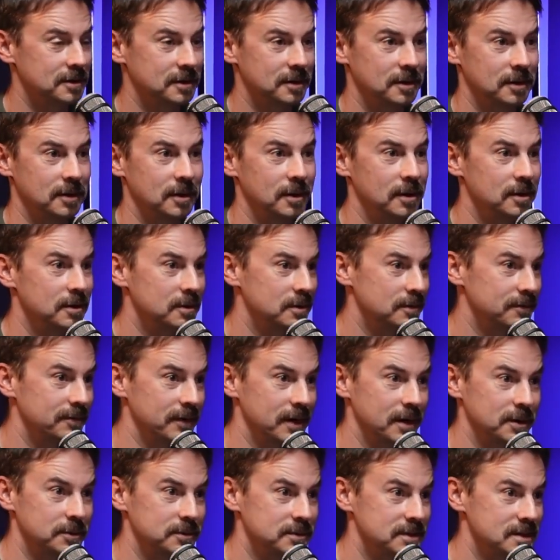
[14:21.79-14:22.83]
all her
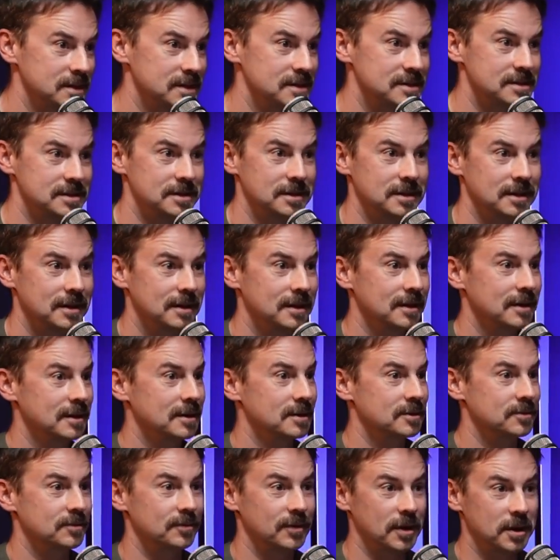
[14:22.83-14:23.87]
faculties, and
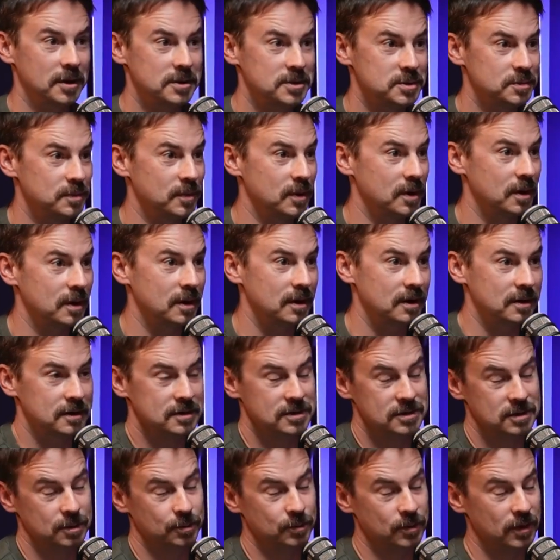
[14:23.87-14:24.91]
is very smart,
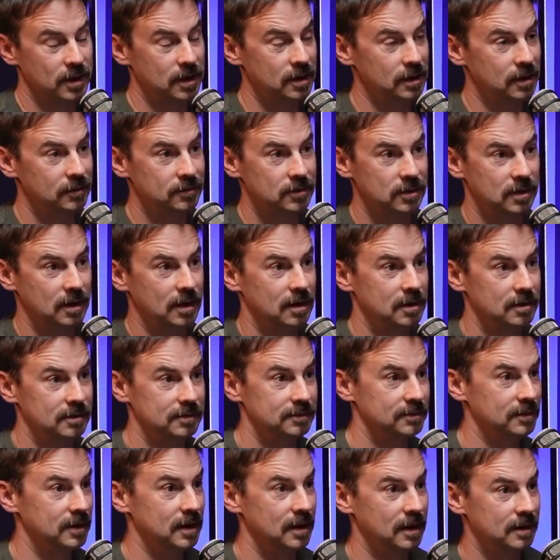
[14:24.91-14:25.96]
and she'll probably live to
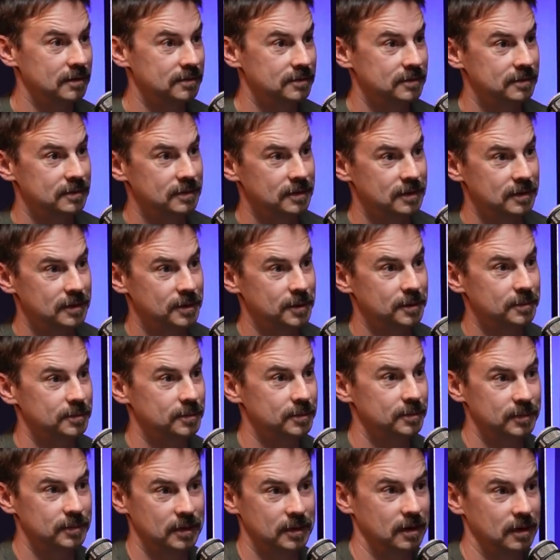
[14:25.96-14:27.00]
105,
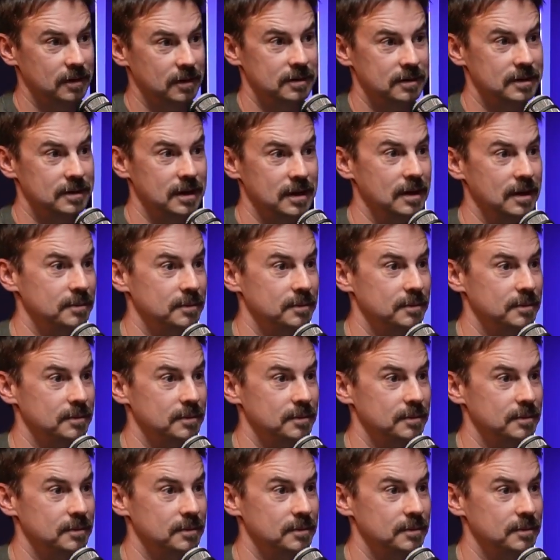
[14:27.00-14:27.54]
110